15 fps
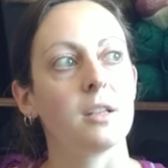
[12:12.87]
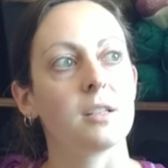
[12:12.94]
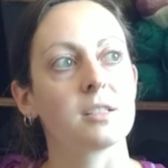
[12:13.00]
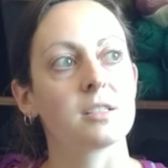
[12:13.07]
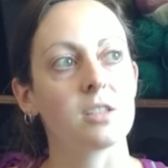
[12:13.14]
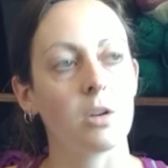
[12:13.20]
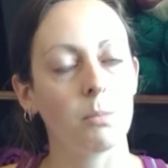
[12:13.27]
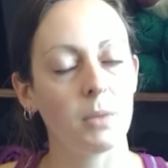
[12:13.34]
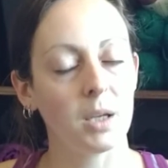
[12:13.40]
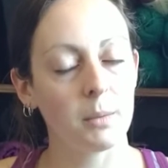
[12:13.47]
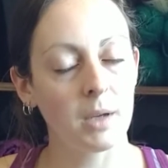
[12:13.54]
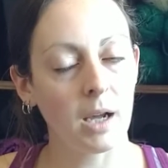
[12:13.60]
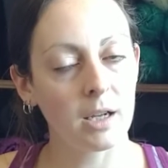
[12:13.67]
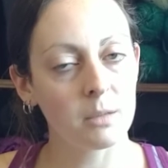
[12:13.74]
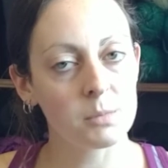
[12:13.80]
some
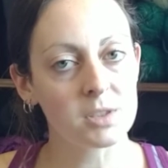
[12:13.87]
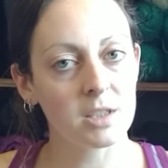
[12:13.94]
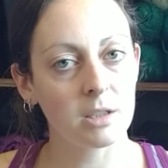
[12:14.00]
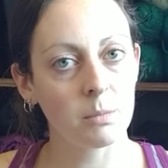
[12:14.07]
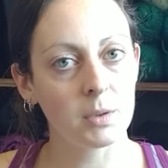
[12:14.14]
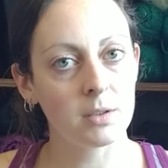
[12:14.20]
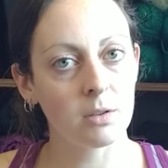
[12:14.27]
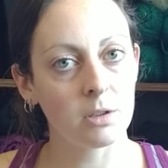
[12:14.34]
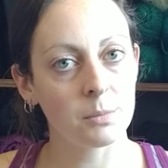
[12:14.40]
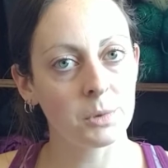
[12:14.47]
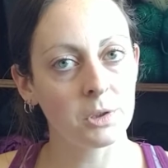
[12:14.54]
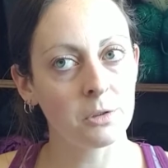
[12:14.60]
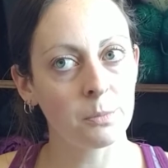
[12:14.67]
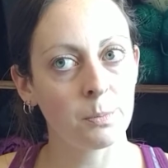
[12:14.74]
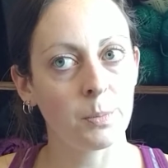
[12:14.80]
baby items need to be
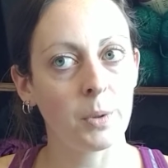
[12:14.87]
durable,